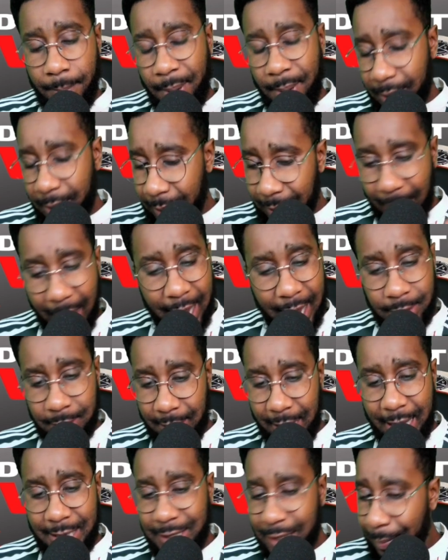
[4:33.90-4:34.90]
but, guys, oh
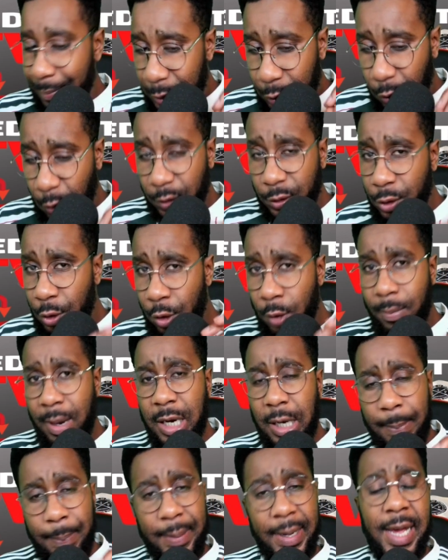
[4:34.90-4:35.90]
guys, let me talk to you
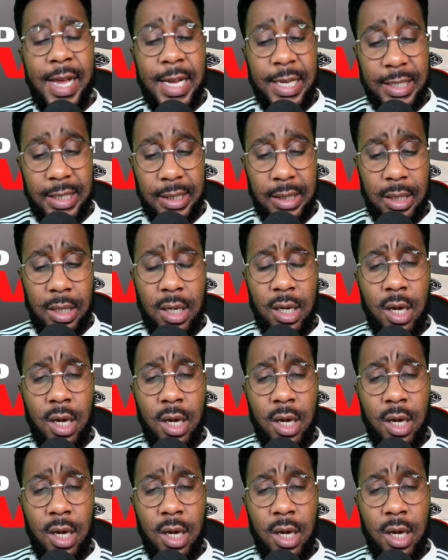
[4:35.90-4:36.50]
about the players